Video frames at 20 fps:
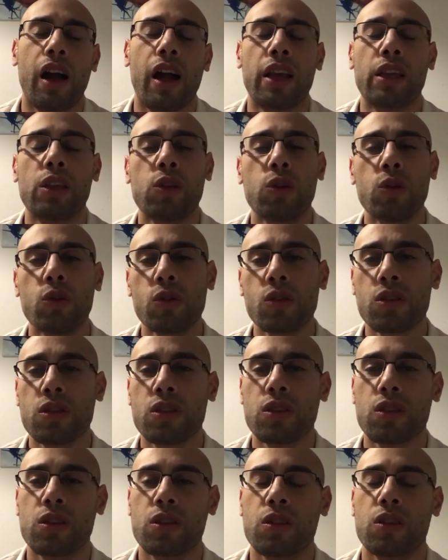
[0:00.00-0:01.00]

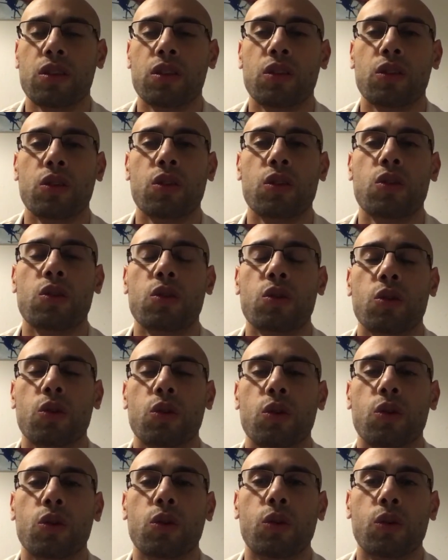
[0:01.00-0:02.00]
used
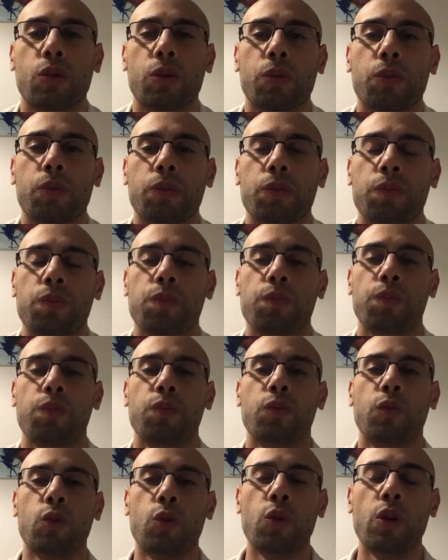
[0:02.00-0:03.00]
to
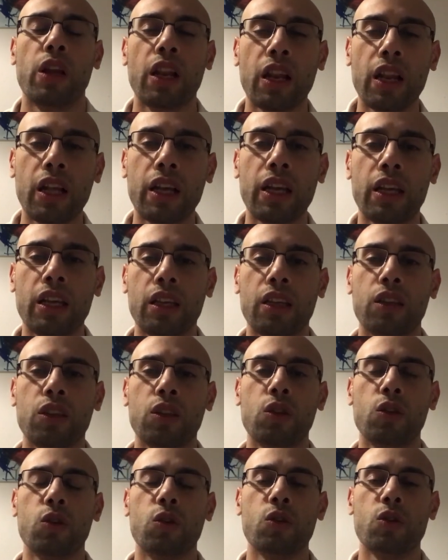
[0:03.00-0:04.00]
really
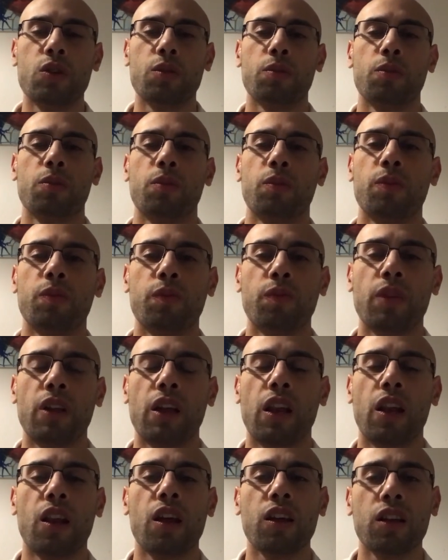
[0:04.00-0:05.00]
use
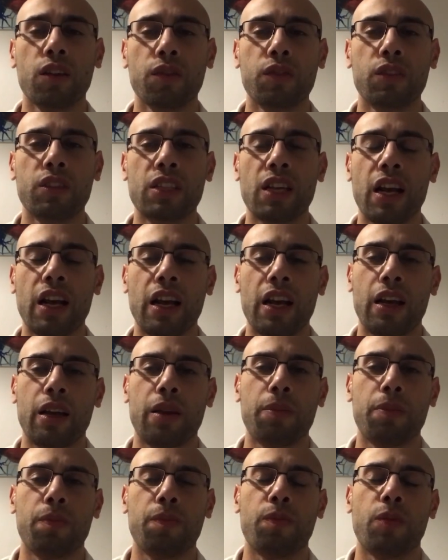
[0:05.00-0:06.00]
a lot of
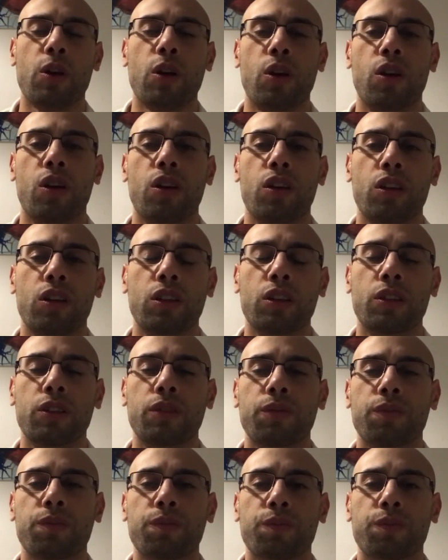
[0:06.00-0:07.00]
time on